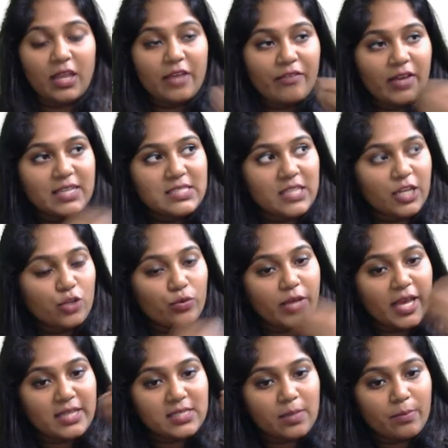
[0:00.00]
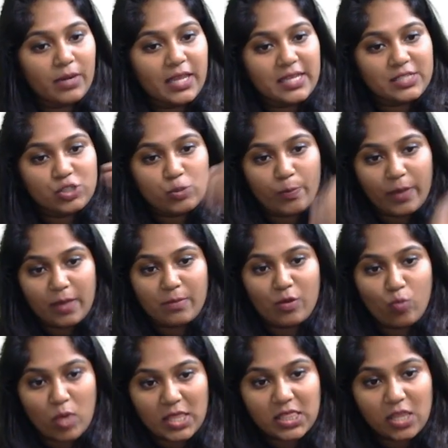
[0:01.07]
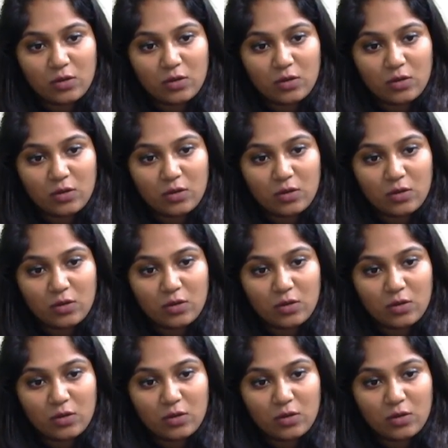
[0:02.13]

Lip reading: If I say today somebody has to pay me $1,000,